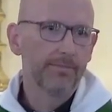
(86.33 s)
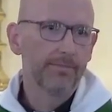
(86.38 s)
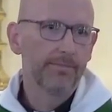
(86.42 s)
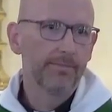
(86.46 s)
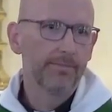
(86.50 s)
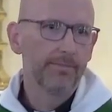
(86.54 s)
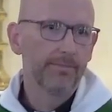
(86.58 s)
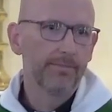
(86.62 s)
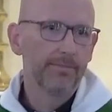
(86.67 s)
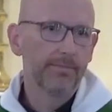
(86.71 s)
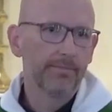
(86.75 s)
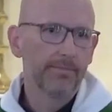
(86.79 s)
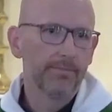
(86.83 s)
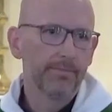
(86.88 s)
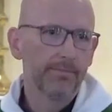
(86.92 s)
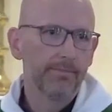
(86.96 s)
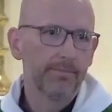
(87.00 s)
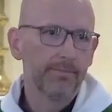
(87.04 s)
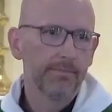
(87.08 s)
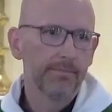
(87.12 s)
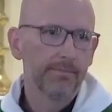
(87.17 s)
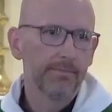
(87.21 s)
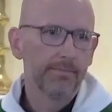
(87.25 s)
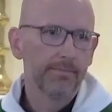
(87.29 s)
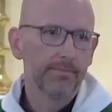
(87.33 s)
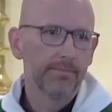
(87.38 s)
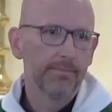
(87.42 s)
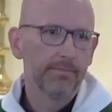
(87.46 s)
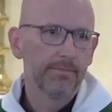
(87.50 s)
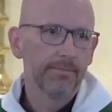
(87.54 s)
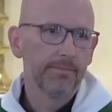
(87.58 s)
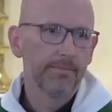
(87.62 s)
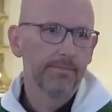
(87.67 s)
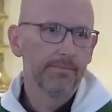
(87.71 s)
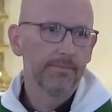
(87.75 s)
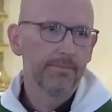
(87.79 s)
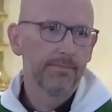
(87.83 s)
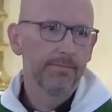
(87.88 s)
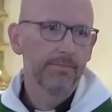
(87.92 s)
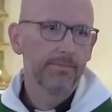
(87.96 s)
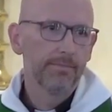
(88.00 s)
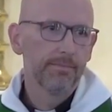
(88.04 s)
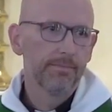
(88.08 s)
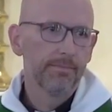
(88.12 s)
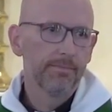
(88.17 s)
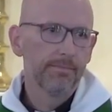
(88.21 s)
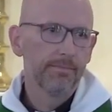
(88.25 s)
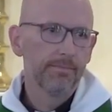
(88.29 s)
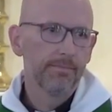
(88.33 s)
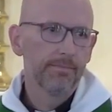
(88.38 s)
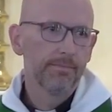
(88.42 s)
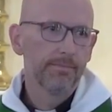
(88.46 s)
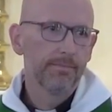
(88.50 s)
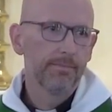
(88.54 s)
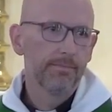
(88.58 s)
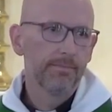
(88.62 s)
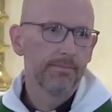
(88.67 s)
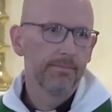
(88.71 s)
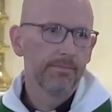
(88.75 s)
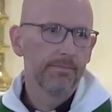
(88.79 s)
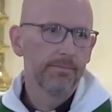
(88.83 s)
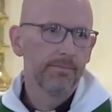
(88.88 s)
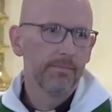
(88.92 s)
(no one is talking)